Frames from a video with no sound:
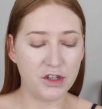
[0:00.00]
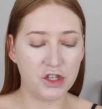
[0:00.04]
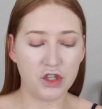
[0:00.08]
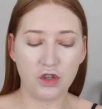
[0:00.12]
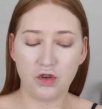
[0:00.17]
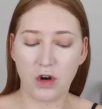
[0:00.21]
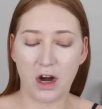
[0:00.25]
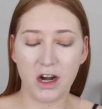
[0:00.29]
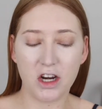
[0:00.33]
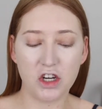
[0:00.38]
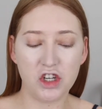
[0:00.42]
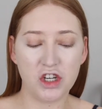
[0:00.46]

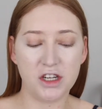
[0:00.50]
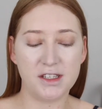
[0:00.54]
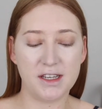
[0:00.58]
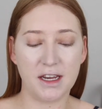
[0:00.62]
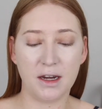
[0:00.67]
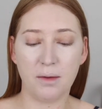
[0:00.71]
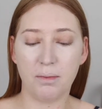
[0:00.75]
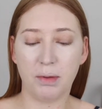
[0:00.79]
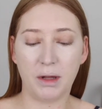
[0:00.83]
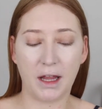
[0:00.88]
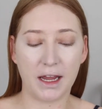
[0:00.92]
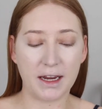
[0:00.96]
strategies
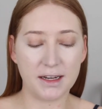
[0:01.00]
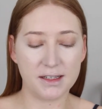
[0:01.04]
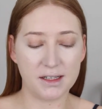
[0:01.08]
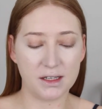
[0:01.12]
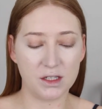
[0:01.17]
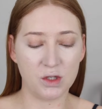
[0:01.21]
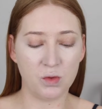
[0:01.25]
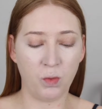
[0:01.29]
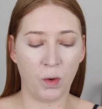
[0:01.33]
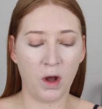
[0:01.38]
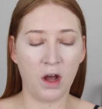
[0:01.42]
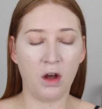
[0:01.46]
in place
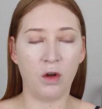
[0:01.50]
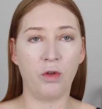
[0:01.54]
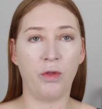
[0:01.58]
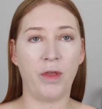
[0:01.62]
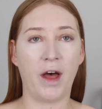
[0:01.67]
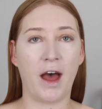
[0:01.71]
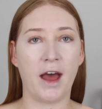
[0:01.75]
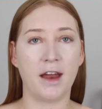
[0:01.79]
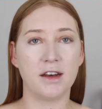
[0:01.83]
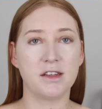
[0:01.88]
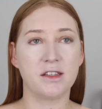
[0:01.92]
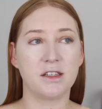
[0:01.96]
as well
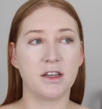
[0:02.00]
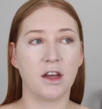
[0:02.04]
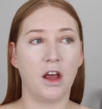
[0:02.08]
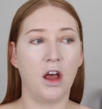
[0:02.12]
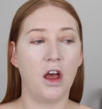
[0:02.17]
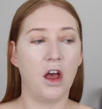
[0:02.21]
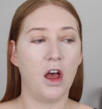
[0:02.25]
that